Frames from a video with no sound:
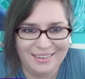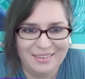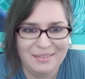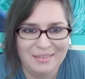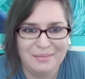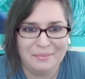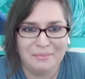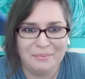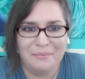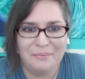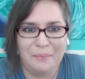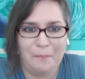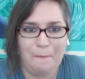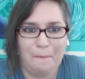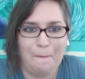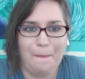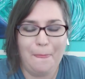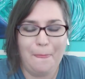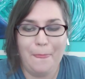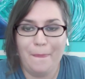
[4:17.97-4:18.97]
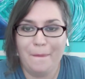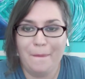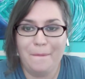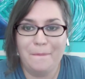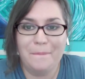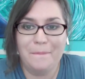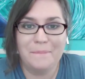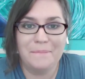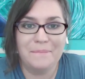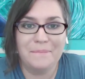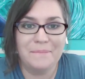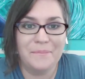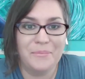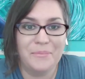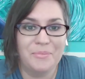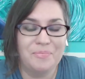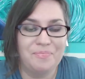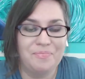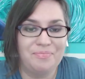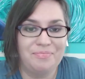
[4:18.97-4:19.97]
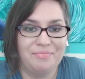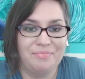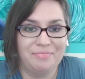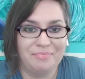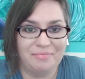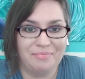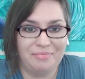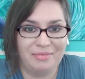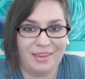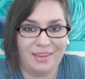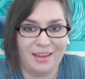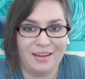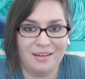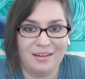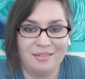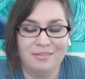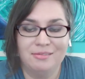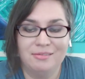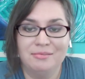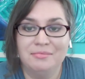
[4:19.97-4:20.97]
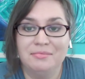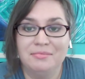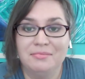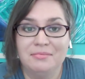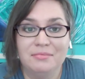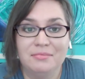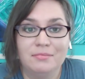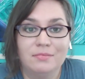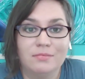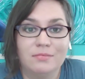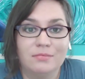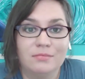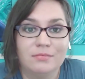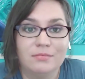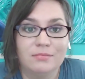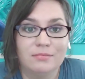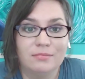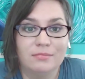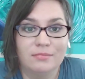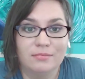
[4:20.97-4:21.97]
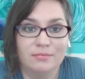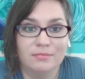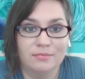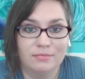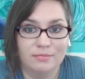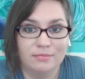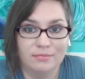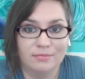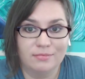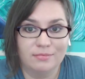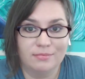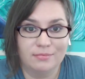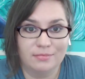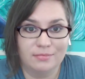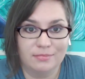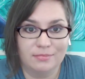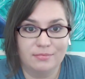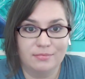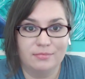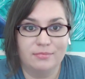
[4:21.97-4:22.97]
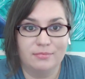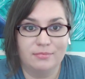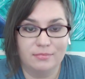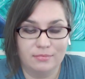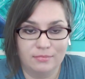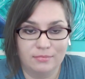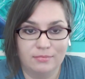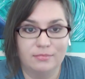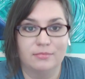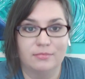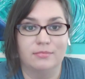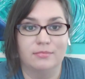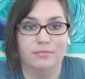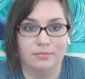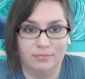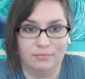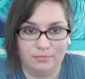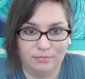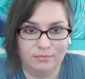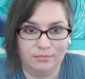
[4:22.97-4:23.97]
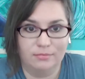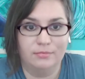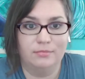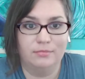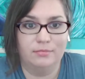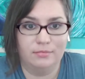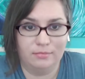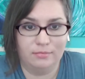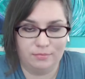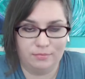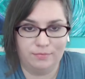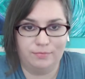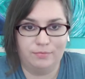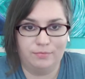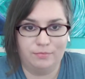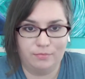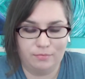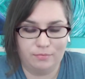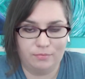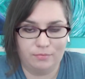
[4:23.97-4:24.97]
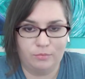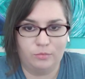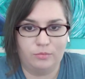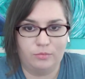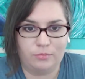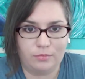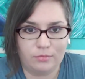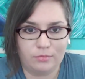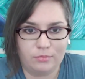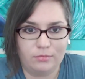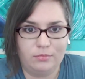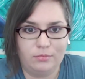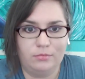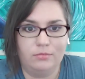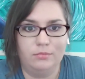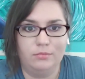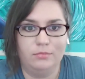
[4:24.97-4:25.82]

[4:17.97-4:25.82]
No words are spoken by the person on screen.